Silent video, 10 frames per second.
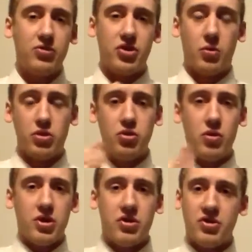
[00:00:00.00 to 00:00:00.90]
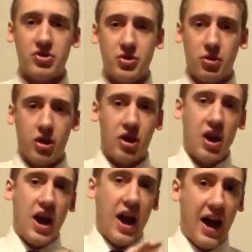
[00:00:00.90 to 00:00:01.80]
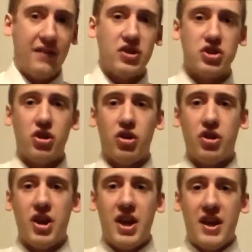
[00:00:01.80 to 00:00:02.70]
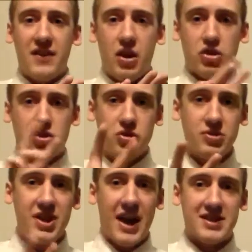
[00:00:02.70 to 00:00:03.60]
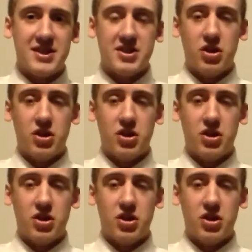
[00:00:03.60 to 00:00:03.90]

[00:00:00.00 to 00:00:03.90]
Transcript: So when you go into the store, on the shirt, there's two sizes.